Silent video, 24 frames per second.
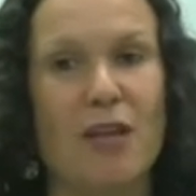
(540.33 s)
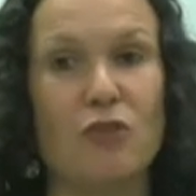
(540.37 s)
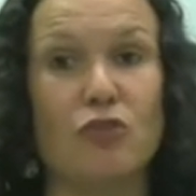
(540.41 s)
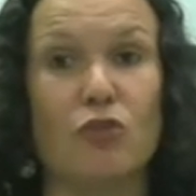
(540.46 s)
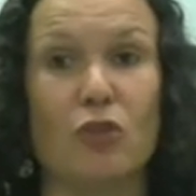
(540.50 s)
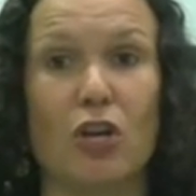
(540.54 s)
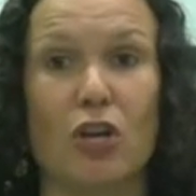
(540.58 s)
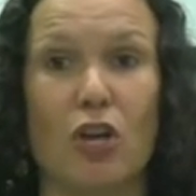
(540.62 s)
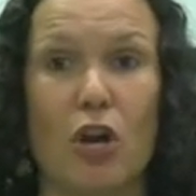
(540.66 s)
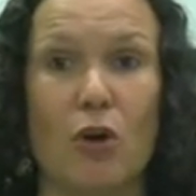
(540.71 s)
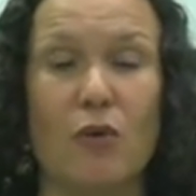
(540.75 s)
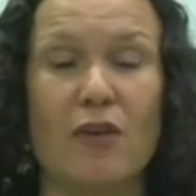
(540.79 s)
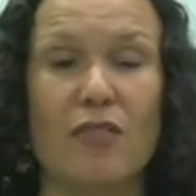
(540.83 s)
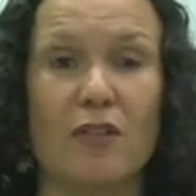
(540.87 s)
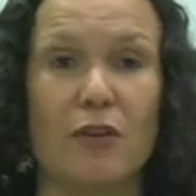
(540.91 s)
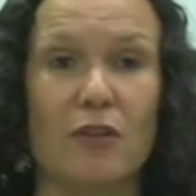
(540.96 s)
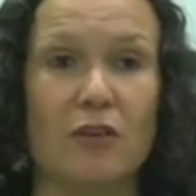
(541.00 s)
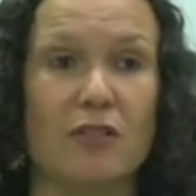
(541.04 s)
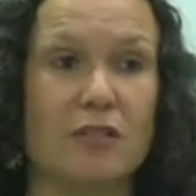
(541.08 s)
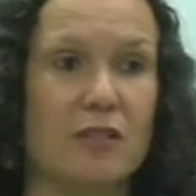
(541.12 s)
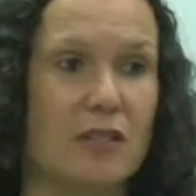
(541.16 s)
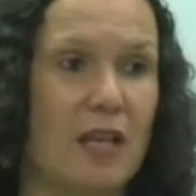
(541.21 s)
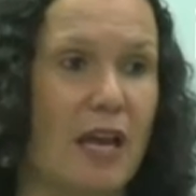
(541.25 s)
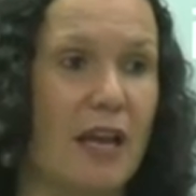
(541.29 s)
and you can go in
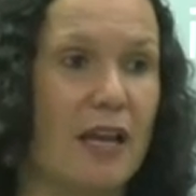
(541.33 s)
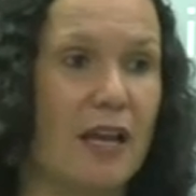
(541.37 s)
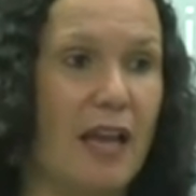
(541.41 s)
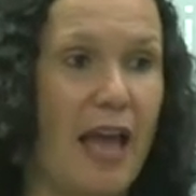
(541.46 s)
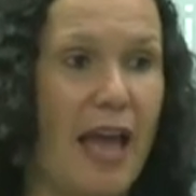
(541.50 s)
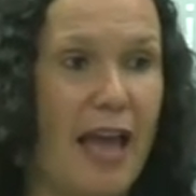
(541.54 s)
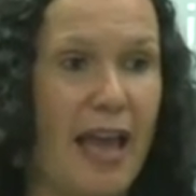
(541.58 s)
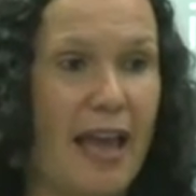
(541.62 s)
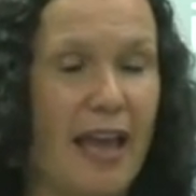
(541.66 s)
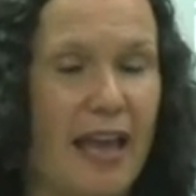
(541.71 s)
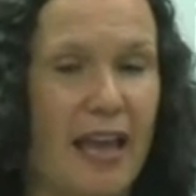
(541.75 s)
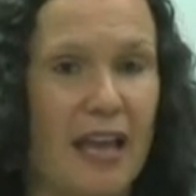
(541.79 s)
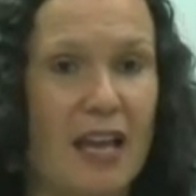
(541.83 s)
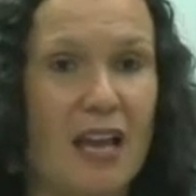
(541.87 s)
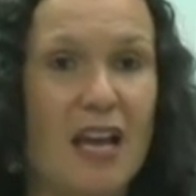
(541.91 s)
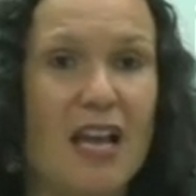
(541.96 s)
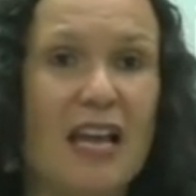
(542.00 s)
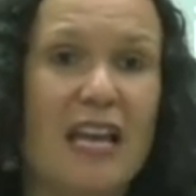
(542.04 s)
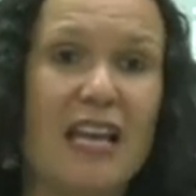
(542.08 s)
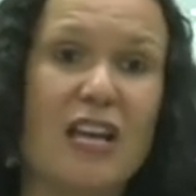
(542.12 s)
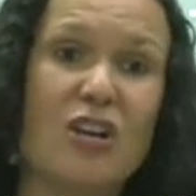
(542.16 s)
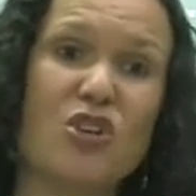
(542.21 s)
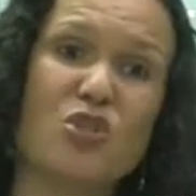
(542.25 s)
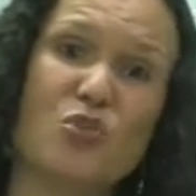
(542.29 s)
there and say, hey,
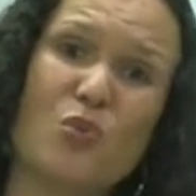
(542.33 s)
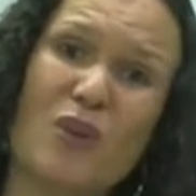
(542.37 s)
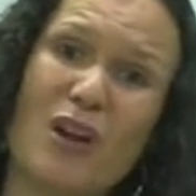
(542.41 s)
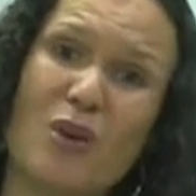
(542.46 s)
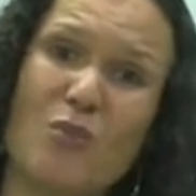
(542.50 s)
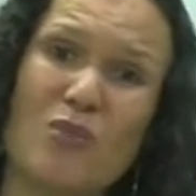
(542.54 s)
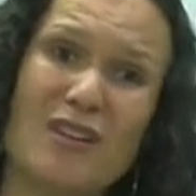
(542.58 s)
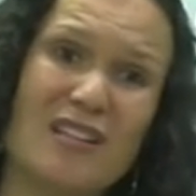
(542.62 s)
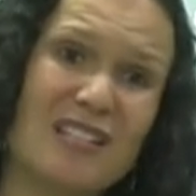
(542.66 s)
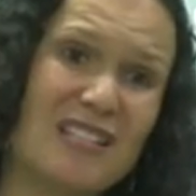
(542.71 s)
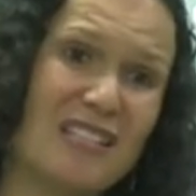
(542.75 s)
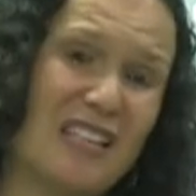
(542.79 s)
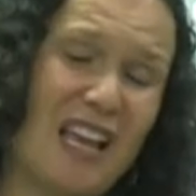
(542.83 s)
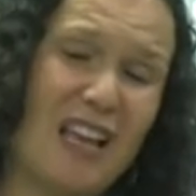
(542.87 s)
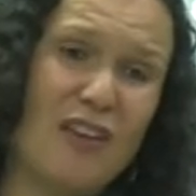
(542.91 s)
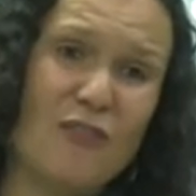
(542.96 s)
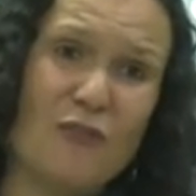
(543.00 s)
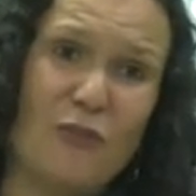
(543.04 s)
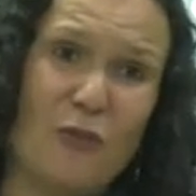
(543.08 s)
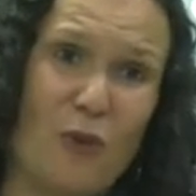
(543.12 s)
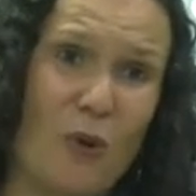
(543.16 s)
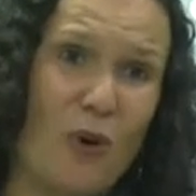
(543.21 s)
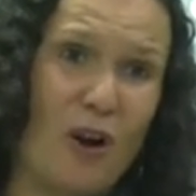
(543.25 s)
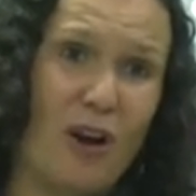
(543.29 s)
here's what I want to
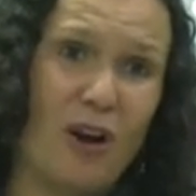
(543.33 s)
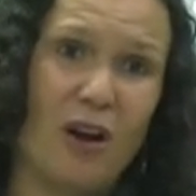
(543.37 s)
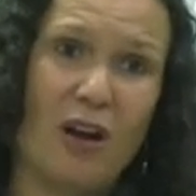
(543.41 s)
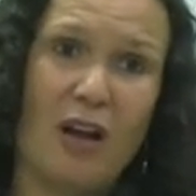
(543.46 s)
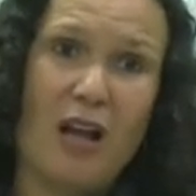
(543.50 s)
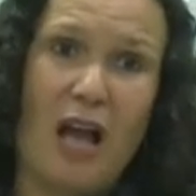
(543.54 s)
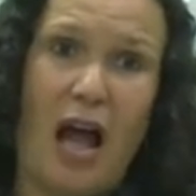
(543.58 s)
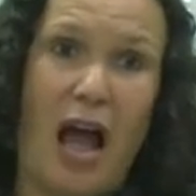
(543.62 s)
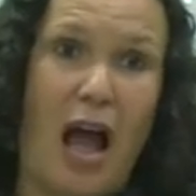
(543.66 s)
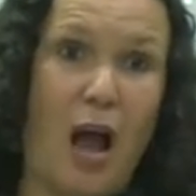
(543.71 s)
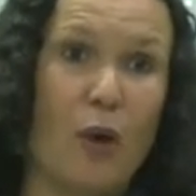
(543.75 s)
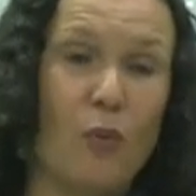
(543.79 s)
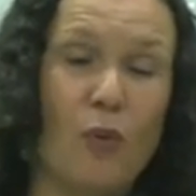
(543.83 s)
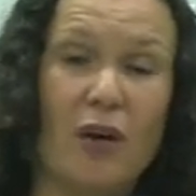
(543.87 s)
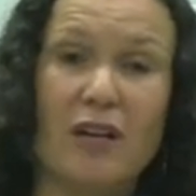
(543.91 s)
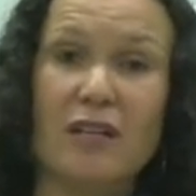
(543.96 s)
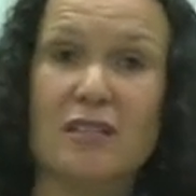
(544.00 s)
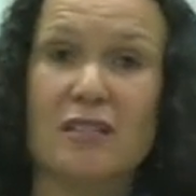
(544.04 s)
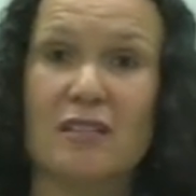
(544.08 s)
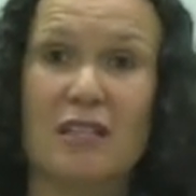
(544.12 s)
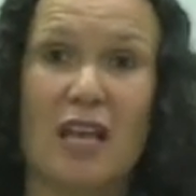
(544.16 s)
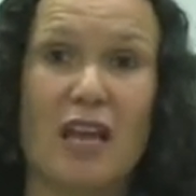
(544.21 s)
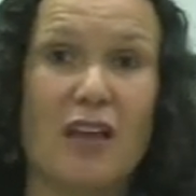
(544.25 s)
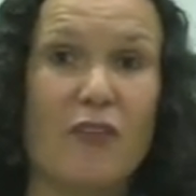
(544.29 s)
save for. I
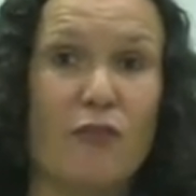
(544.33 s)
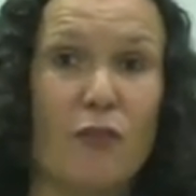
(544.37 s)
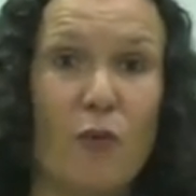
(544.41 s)
want to save